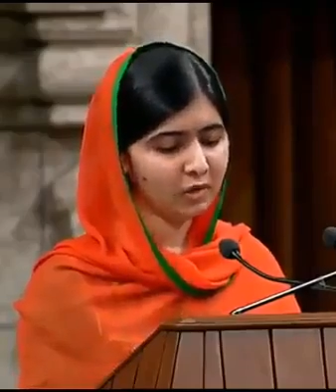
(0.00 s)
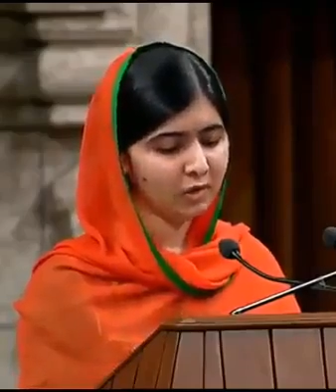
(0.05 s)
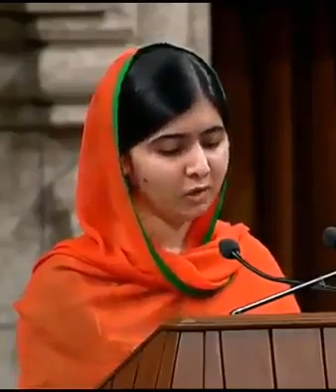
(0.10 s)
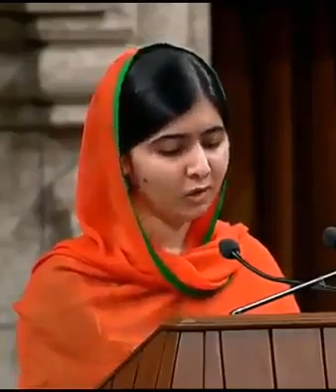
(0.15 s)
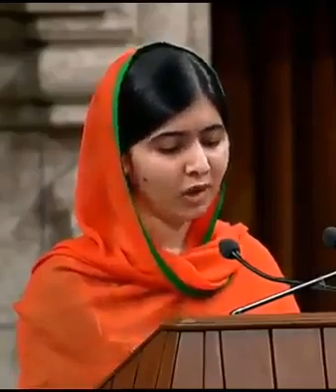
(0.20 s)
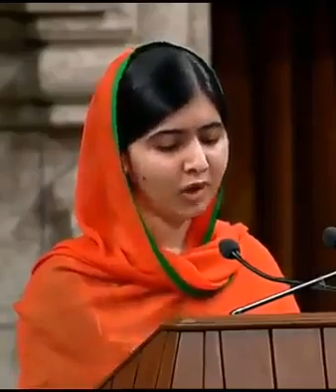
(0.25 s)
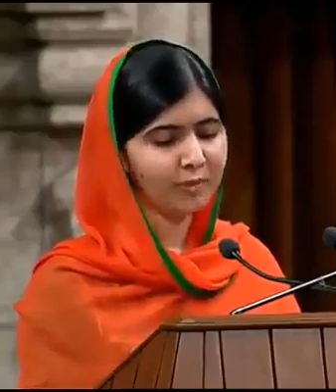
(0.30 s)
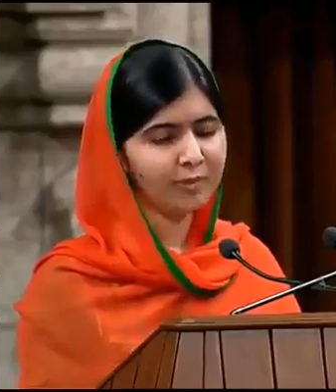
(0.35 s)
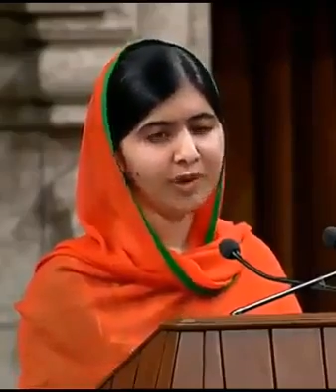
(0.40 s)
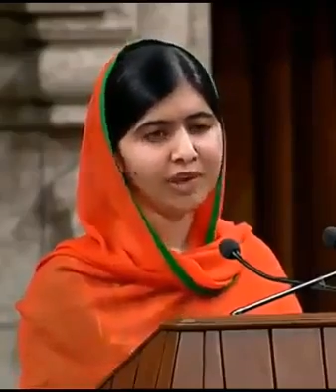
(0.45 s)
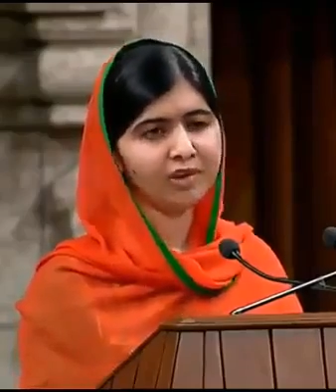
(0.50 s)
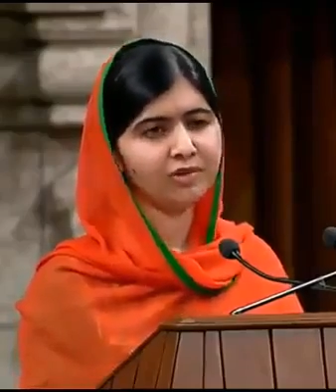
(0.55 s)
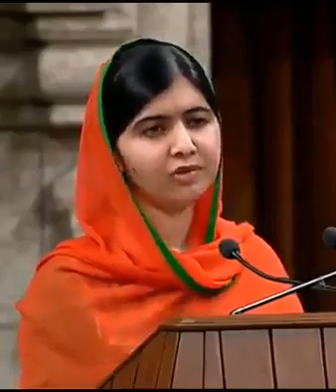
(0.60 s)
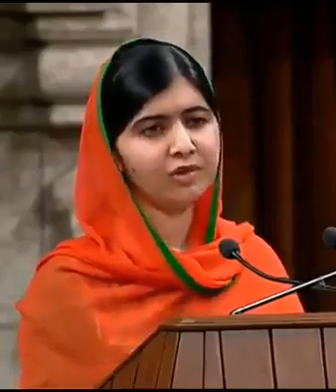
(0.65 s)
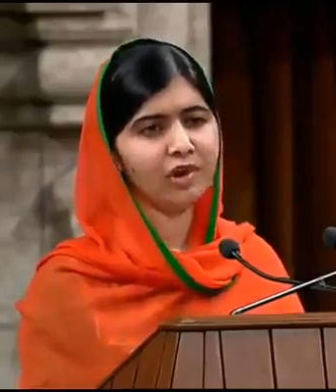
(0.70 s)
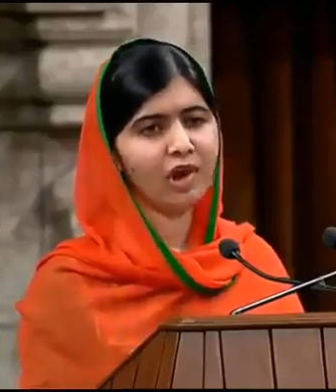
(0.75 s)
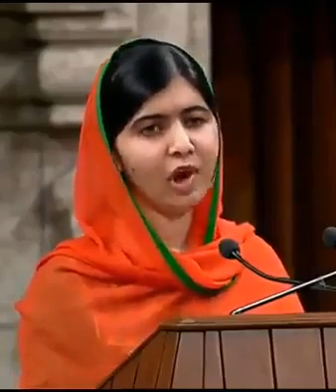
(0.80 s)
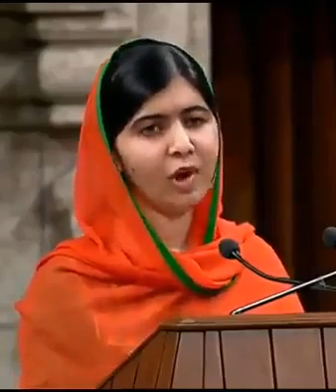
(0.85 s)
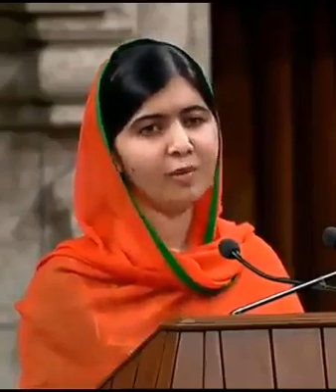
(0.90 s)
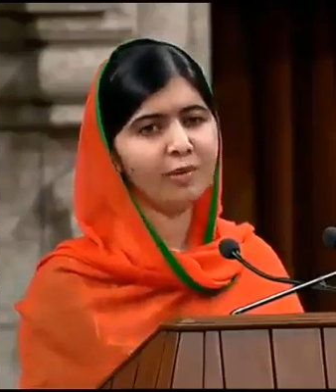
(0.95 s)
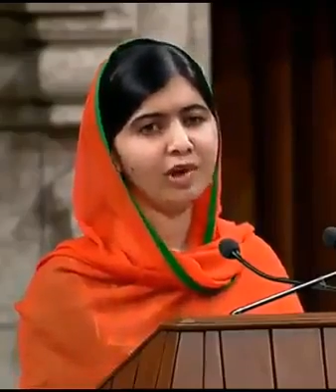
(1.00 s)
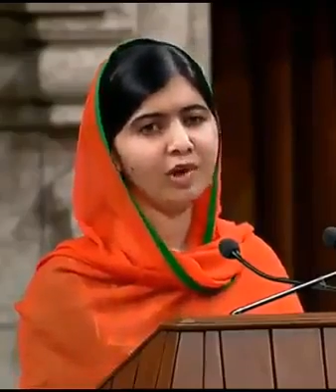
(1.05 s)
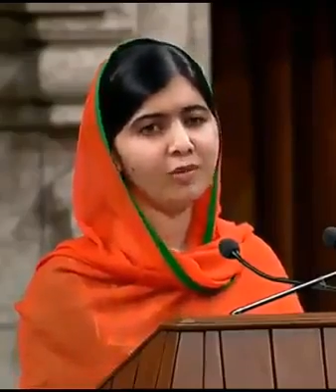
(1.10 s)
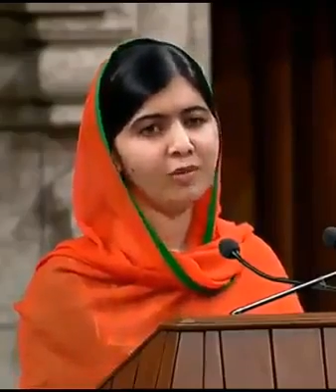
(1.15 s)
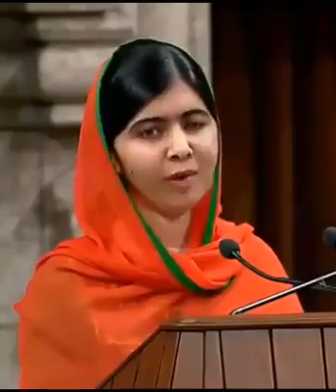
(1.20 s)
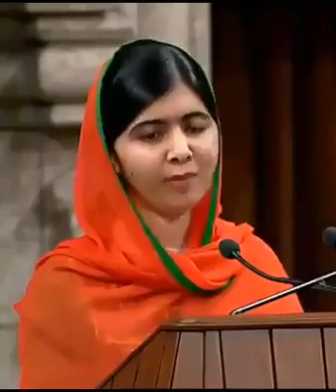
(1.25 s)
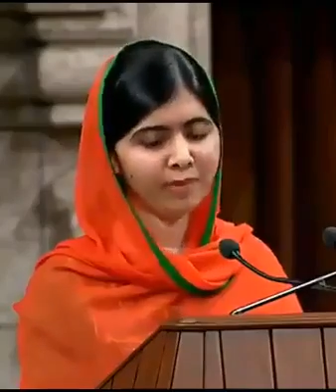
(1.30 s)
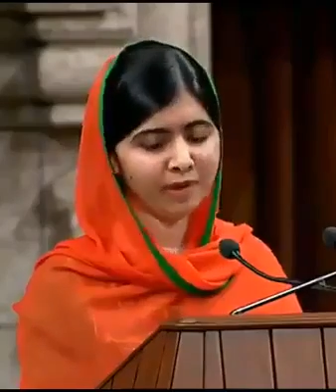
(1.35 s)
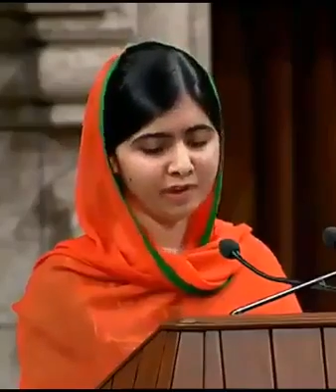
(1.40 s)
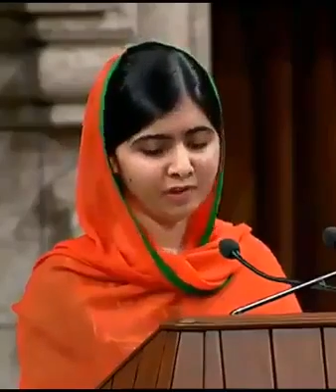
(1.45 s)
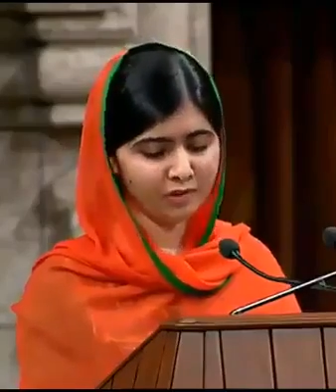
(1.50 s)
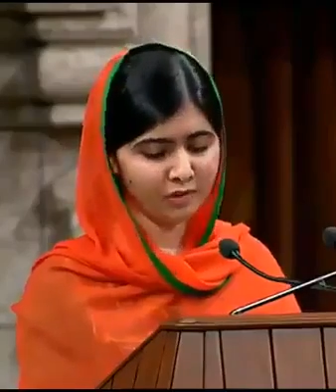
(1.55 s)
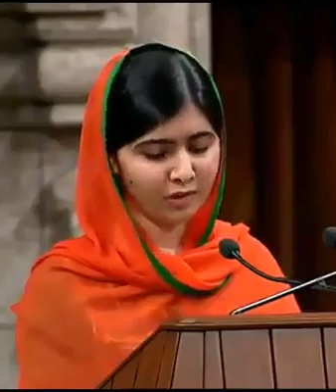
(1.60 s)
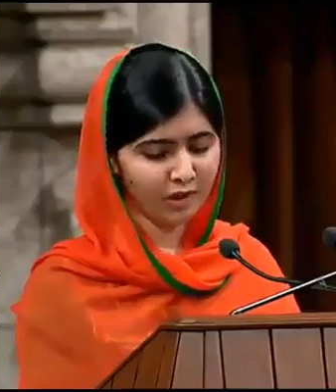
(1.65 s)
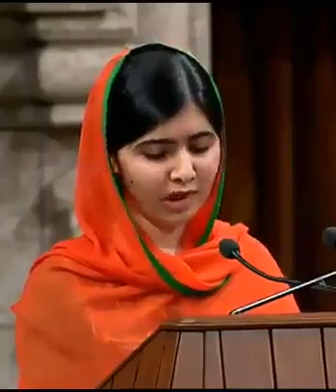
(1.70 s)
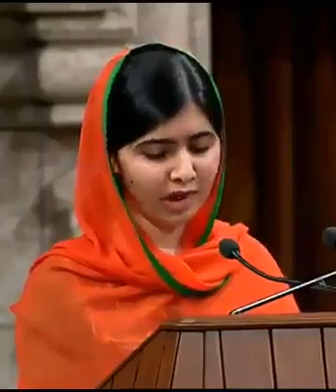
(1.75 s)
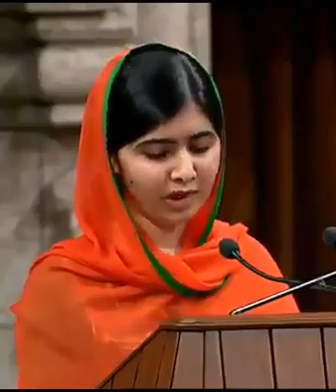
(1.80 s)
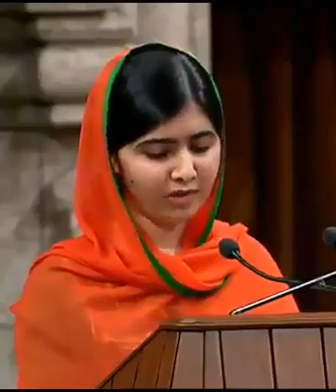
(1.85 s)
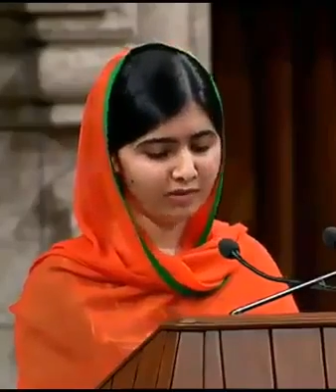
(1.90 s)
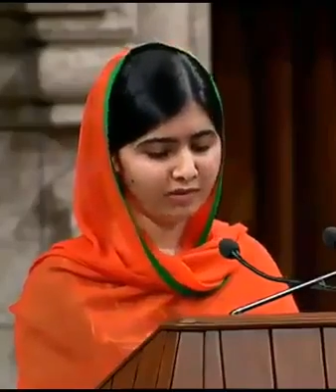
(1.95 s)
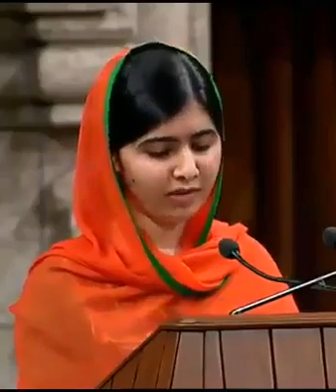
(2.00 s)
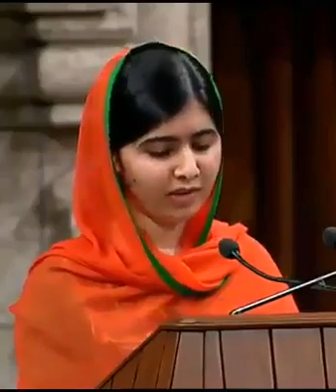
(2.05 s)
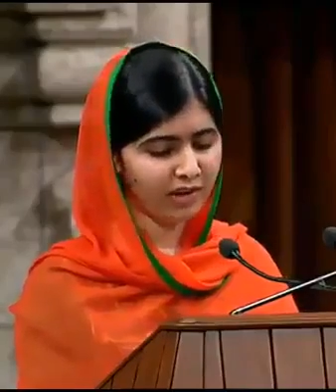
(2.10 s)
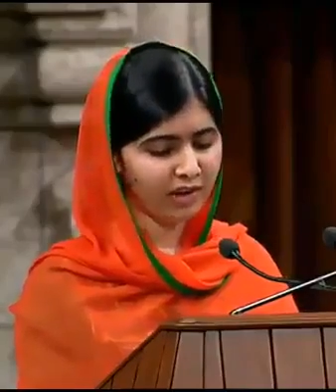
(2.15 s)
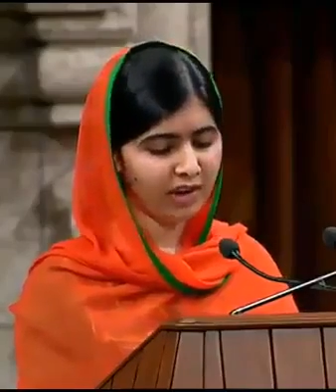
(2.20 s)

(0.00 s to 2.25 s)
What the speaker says: not based on how many weapons you have.